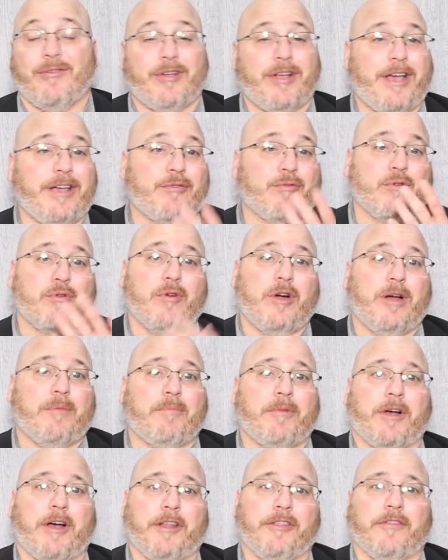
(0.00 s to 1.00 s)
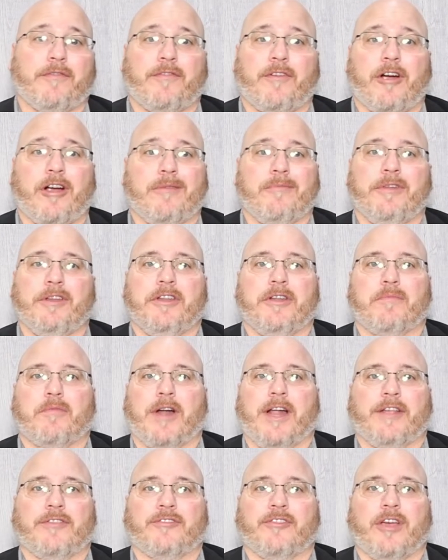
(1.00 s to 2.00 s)
Well, I grew up on the farm in
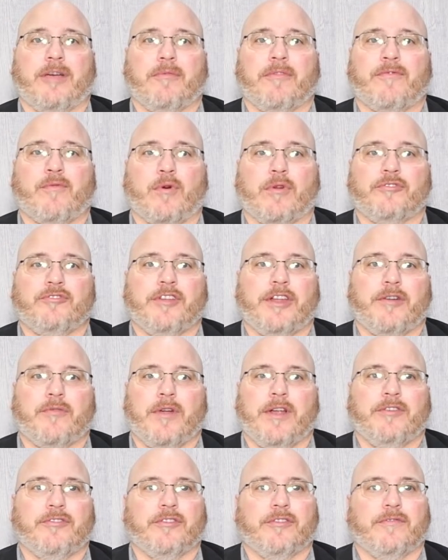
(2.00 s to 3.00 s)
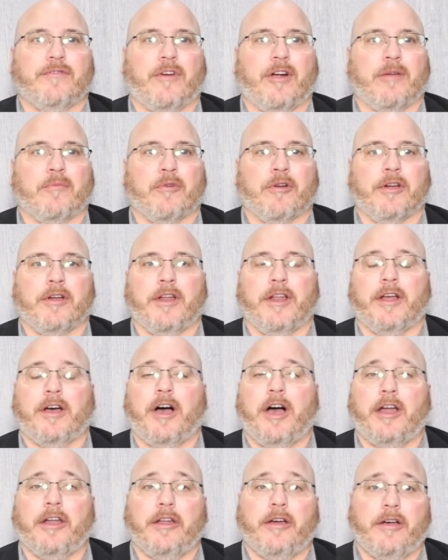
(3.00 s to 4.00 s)
Nebraska. I'm a fourth-generation farmer.
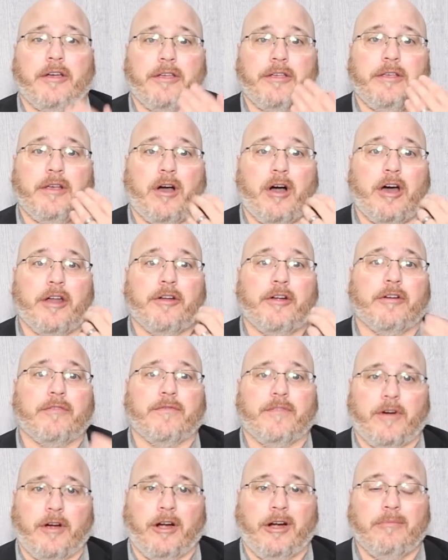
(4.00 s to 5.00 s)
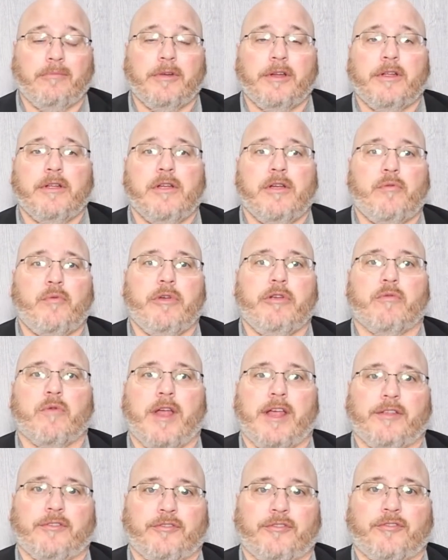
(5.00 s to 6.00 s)
Now, on our farm, we
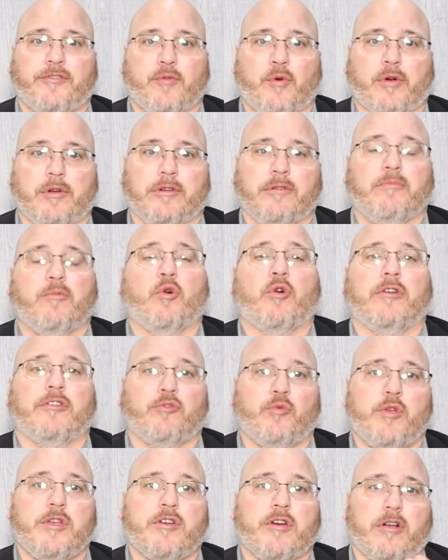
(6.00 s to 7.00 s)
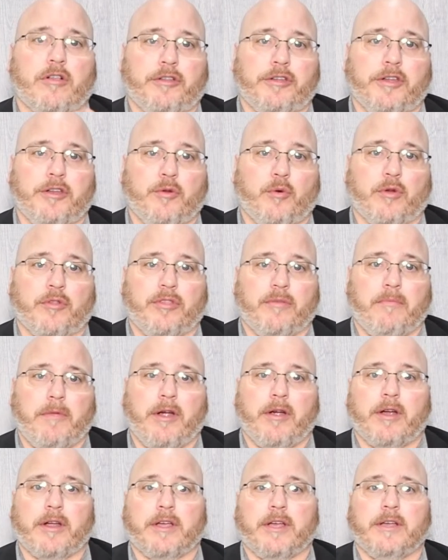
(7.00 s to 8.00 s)
raised sorghum, or as we call it in North
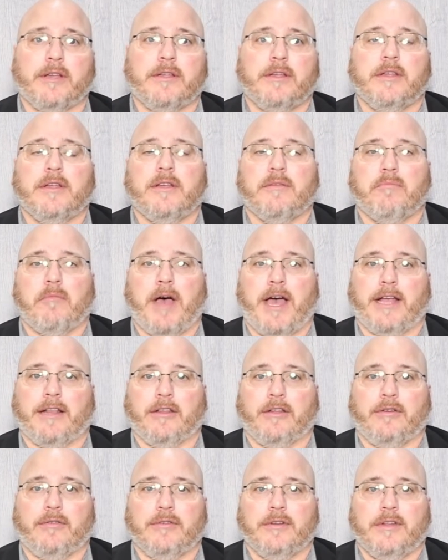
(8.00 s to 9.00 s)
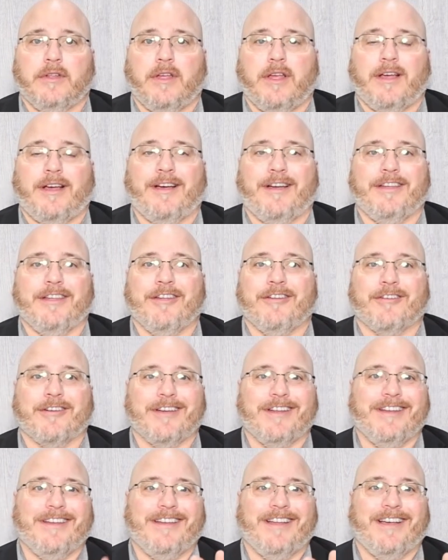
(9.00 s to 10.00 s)
America, milo. Here
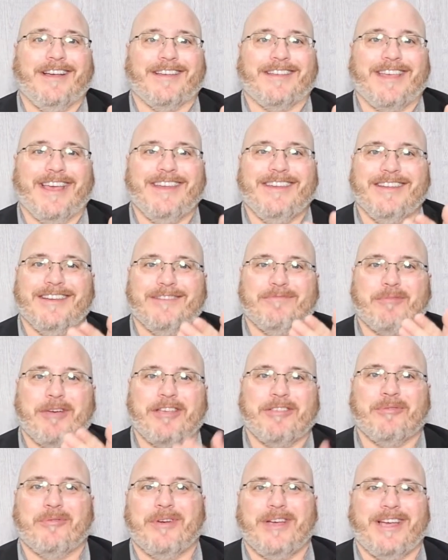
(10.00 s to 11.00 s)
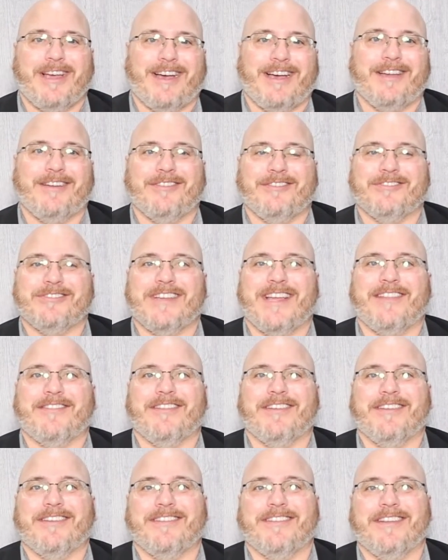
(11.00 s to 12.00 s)
in Kenya, by the way, I understand
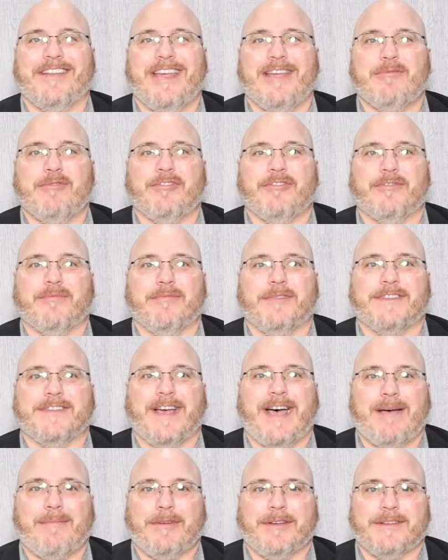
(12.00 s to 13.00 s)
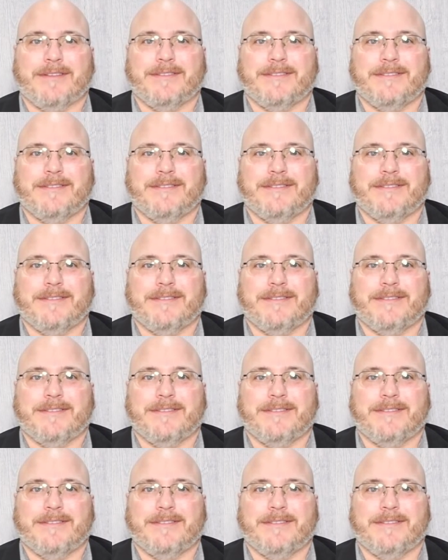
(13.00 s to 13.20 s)
the name is matana.